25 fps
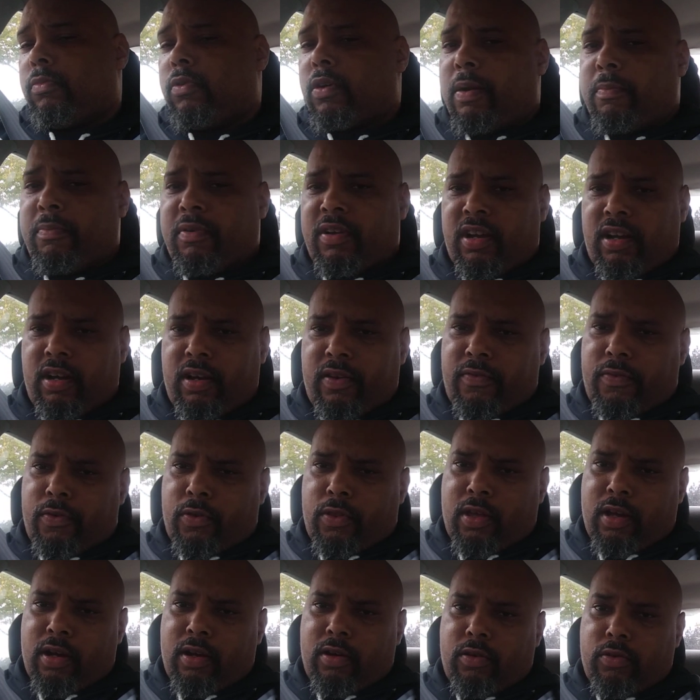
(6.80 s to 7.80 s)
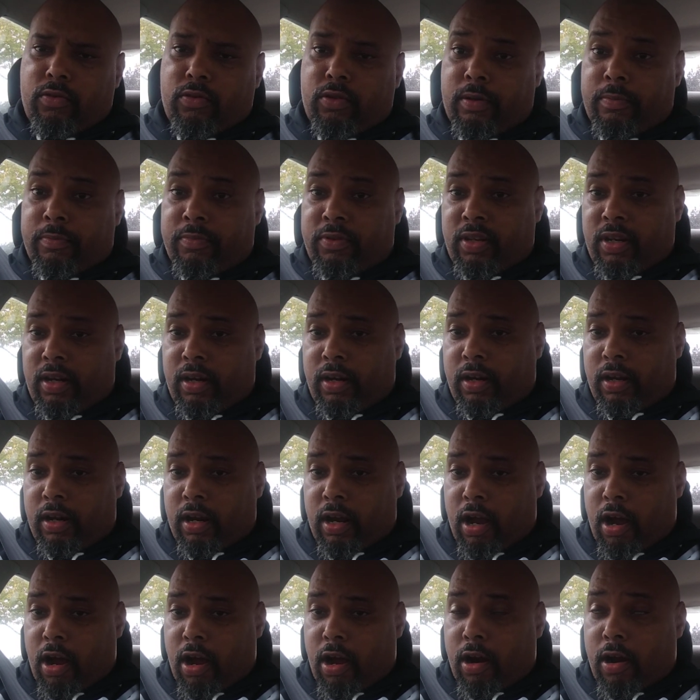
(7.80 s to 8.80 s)
I'm good for those. I'm sitting in the
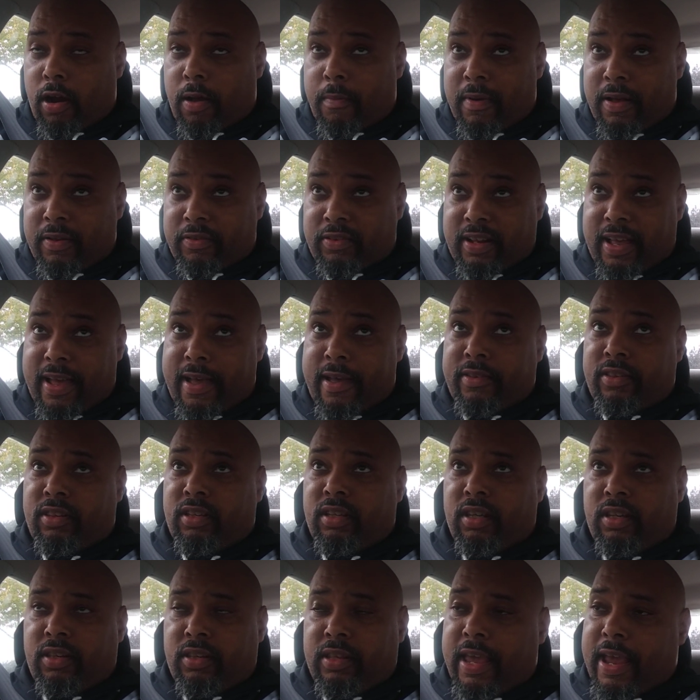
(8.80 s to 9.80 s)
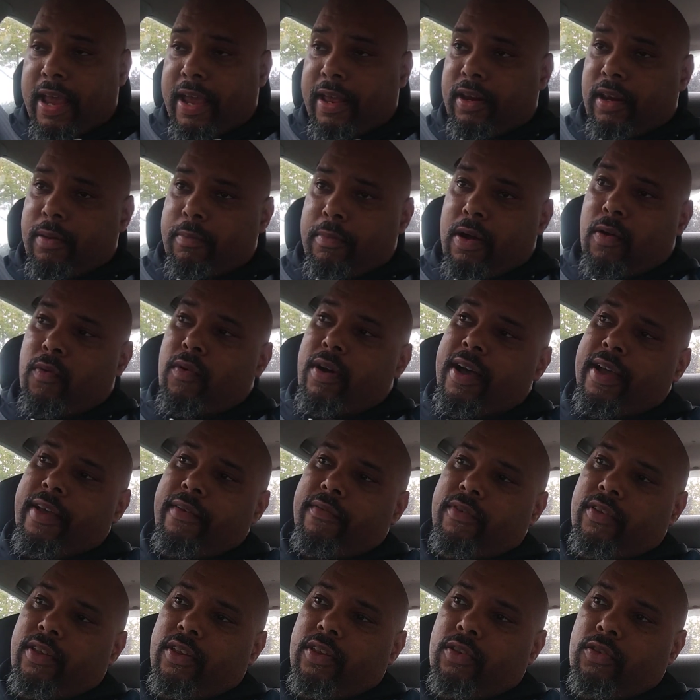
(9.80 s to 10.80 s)
car. I'm outside See's Candy. My
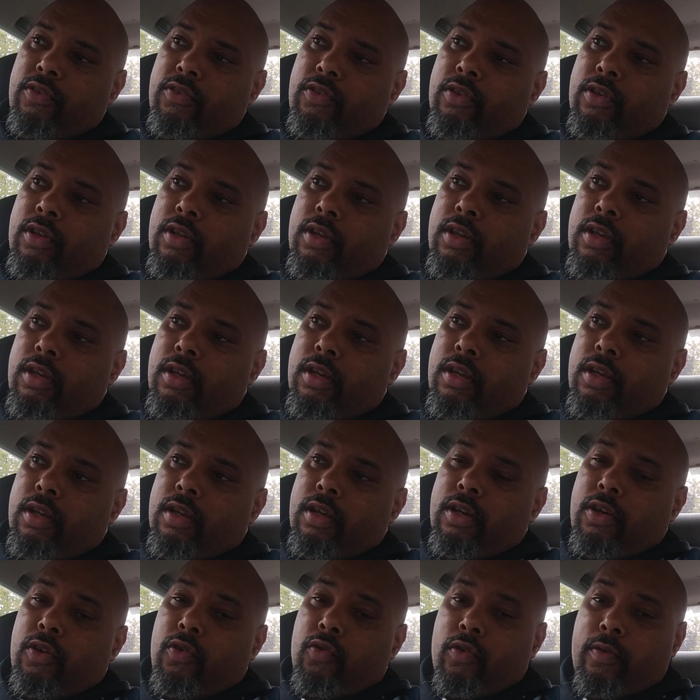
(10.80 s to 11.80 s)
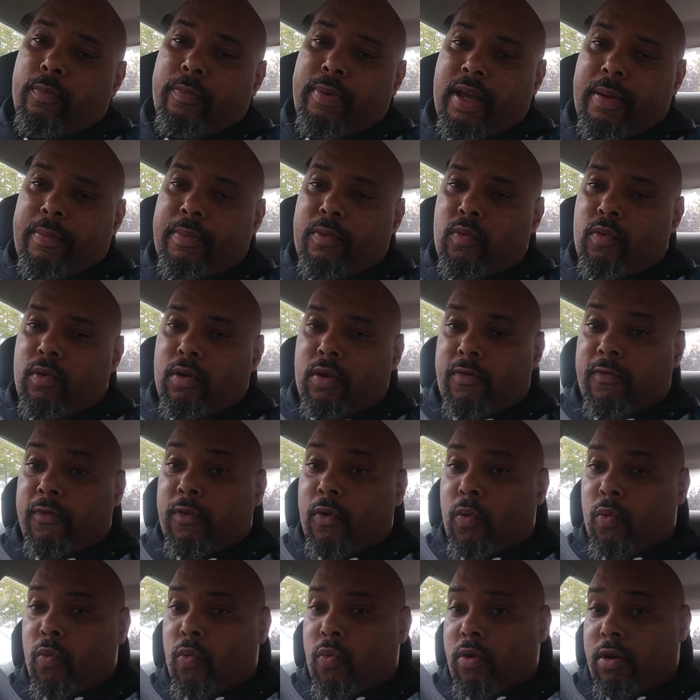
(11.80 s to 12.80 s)
wife is doing paperwork for
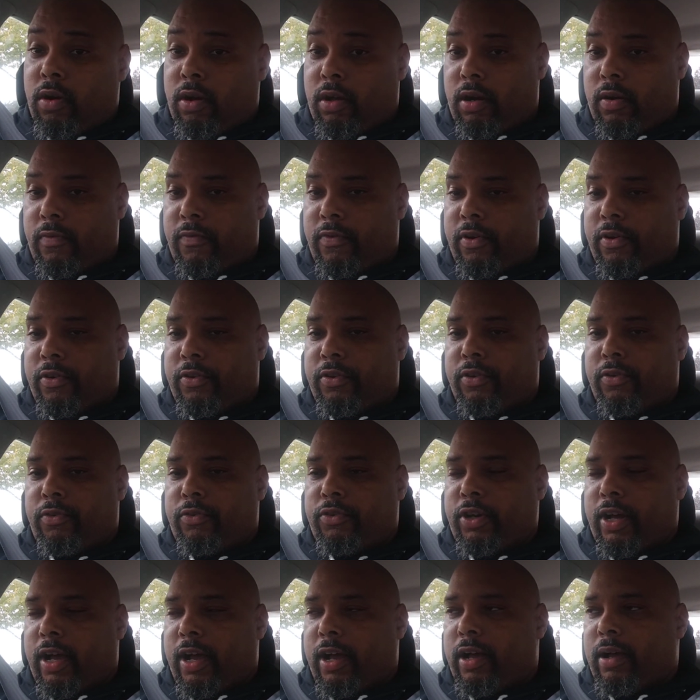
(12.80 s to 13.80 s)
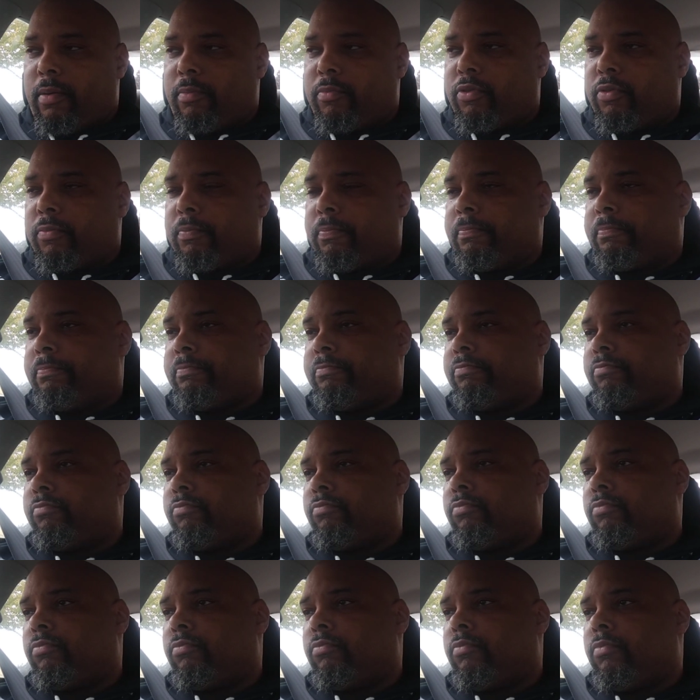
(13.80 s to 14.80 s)
one of her two jobs.
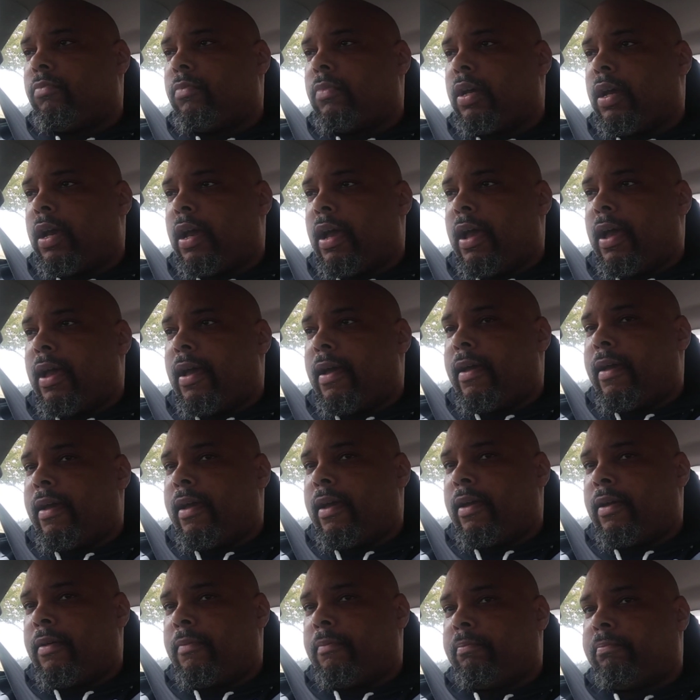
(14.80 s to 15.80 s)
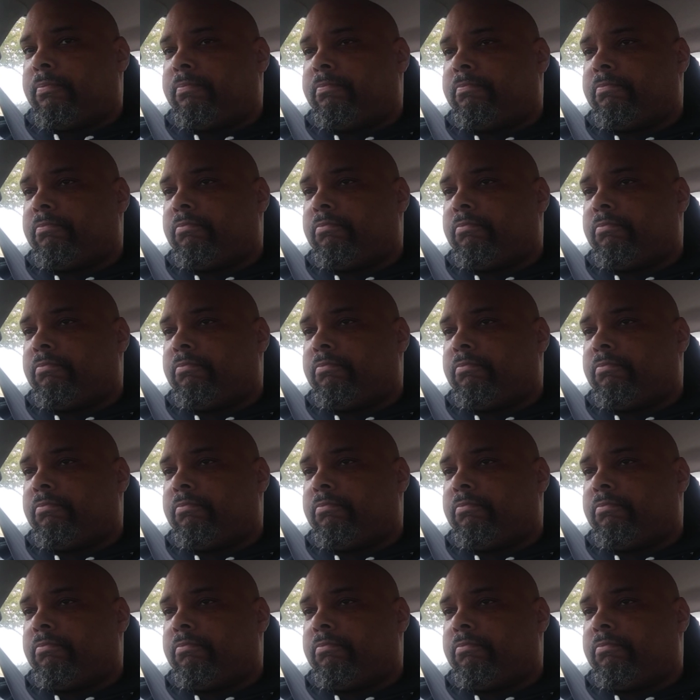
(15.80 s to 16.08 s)
And